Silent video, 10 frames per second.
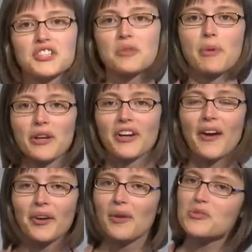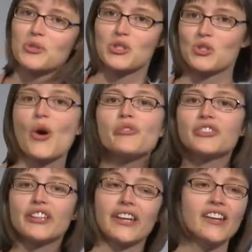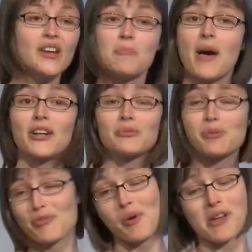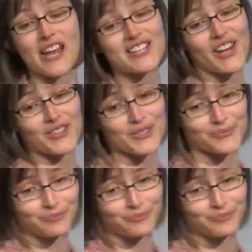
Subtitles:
get better outcomes, which is hopefully better performing antennas.